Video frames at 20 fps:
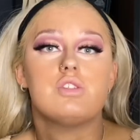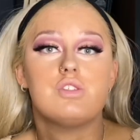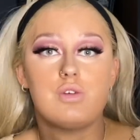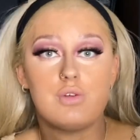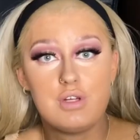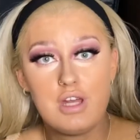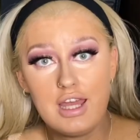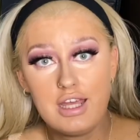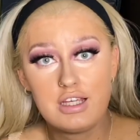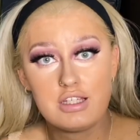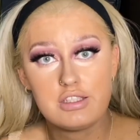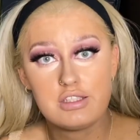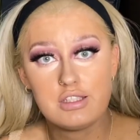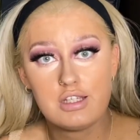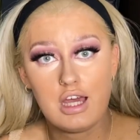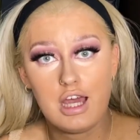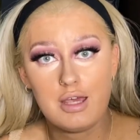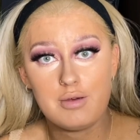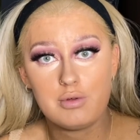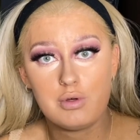next
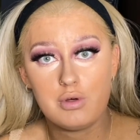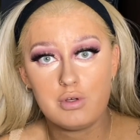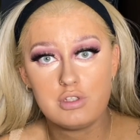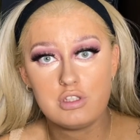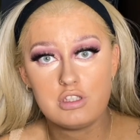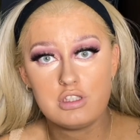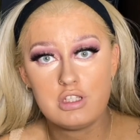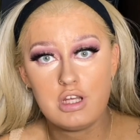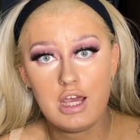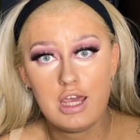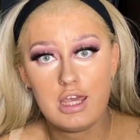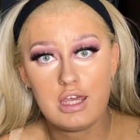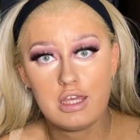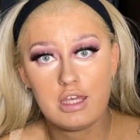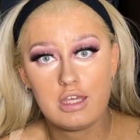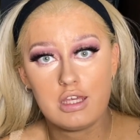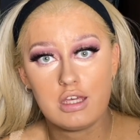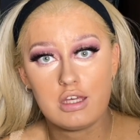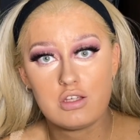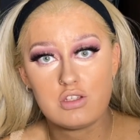I'm going to
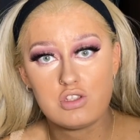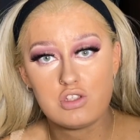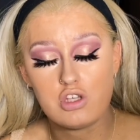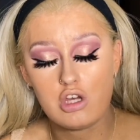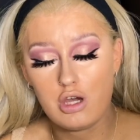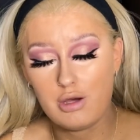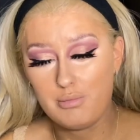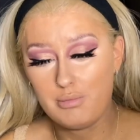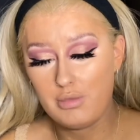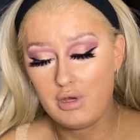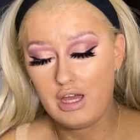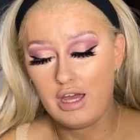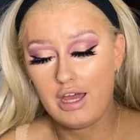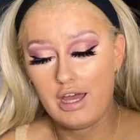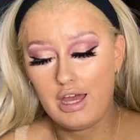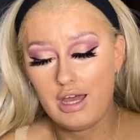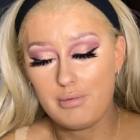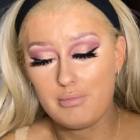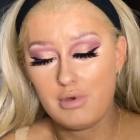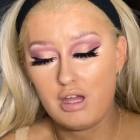take some
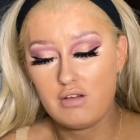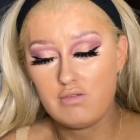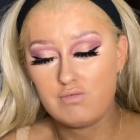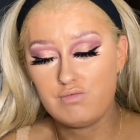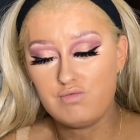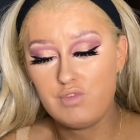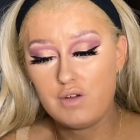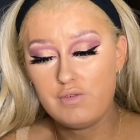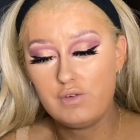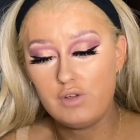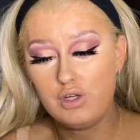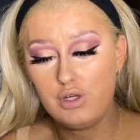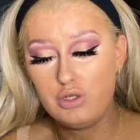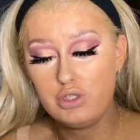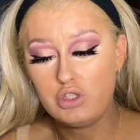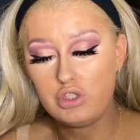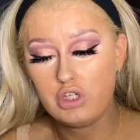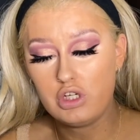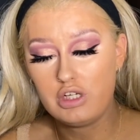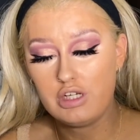
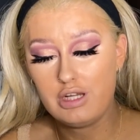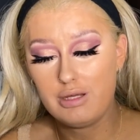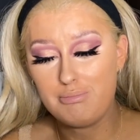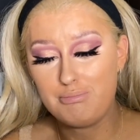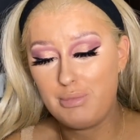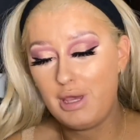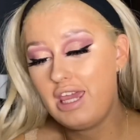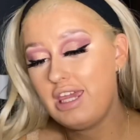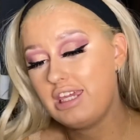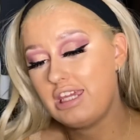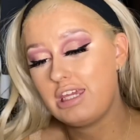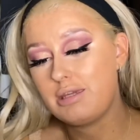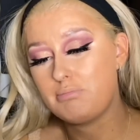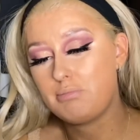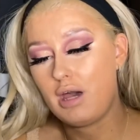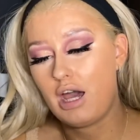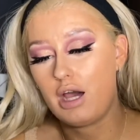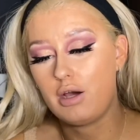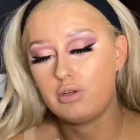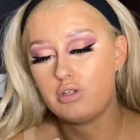Revolution baking
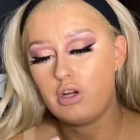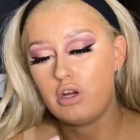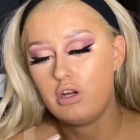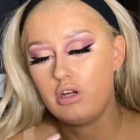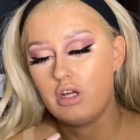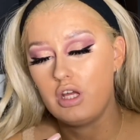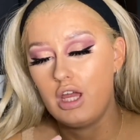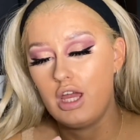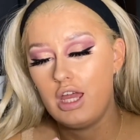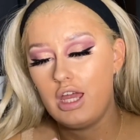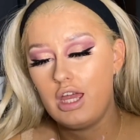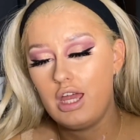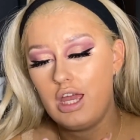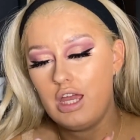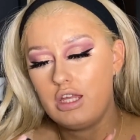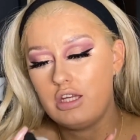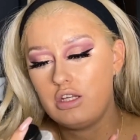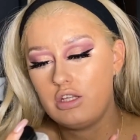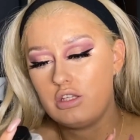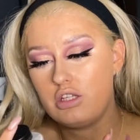powder
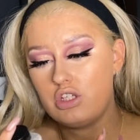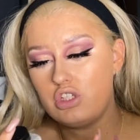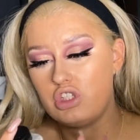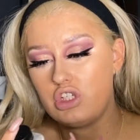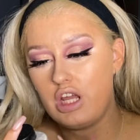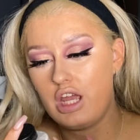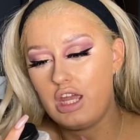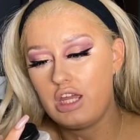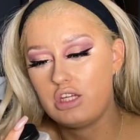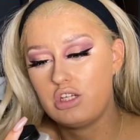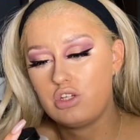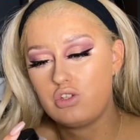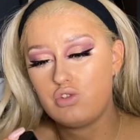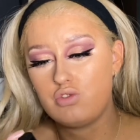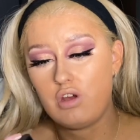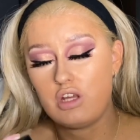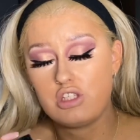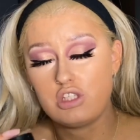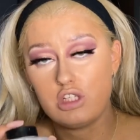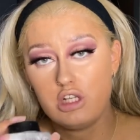in the shade
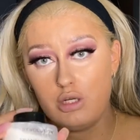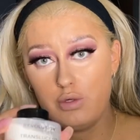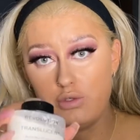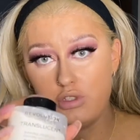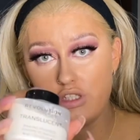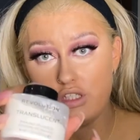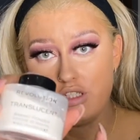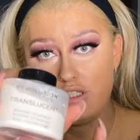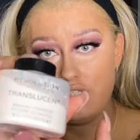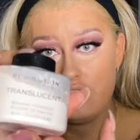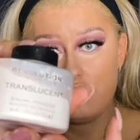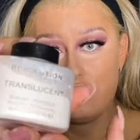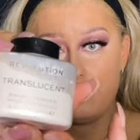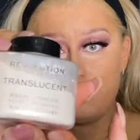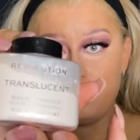Translucent.